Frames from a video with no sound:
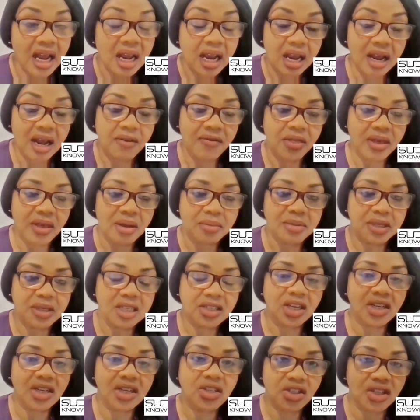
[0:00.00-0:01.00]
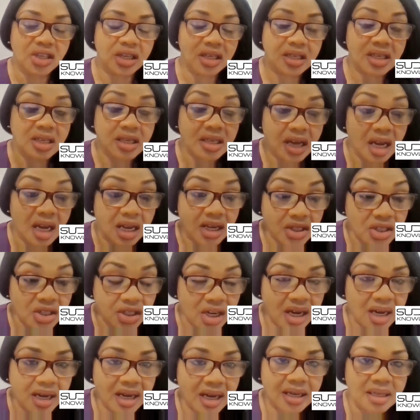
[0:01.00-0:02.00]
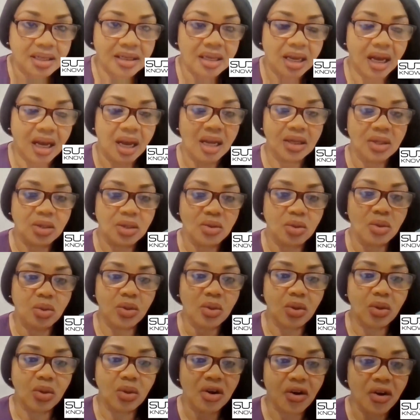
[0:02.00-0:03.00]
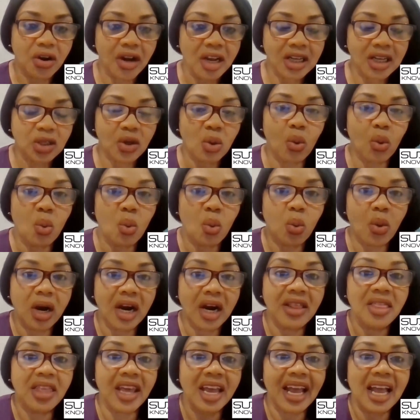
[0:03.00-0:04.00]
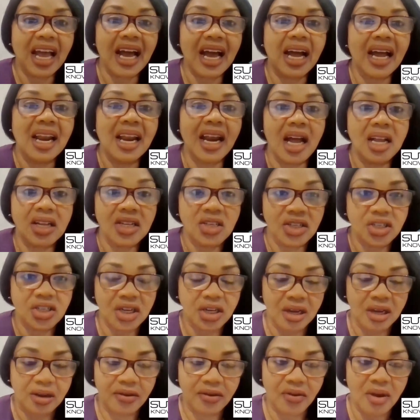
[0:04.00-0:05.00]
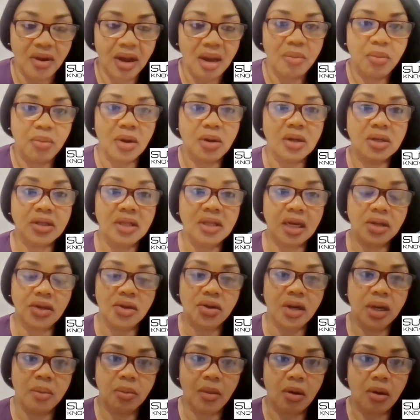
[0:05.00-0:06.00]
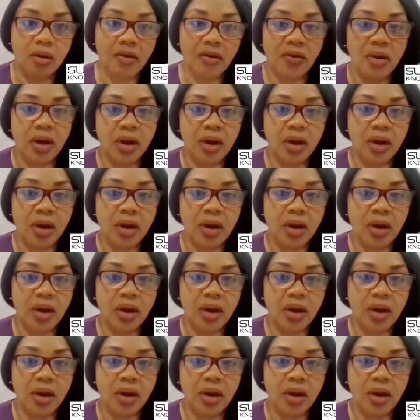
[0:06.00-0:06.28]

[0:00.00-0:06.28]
gave them this a chance to reach where they can achieve because they dream of.